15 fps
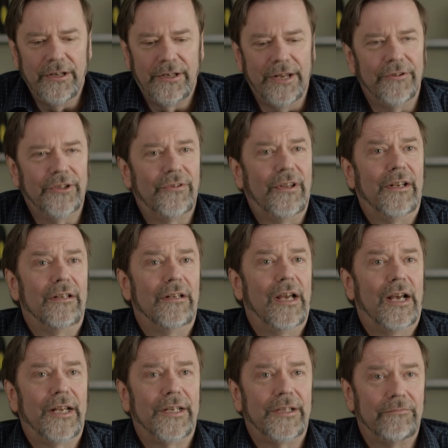Davison,
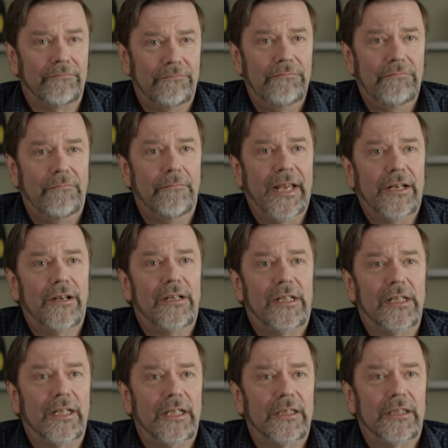I met
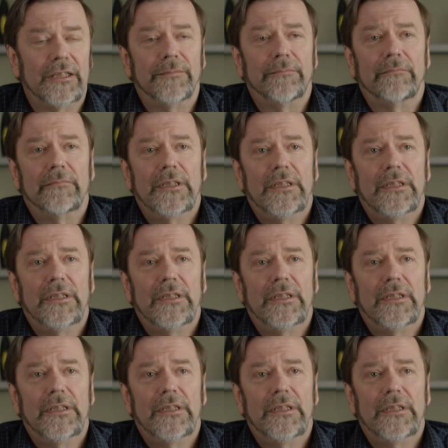on